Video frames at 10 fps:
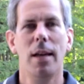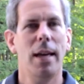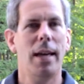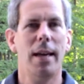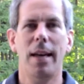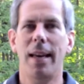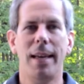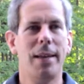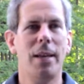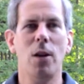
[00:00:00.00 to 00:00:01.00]

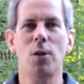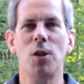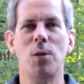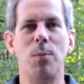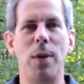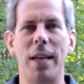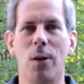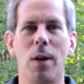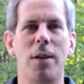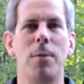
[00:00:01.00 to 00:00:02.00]
And just being
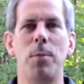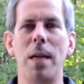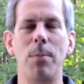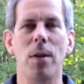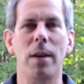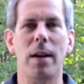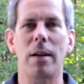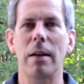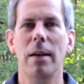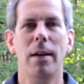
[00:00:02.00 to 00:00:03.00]
around the people there,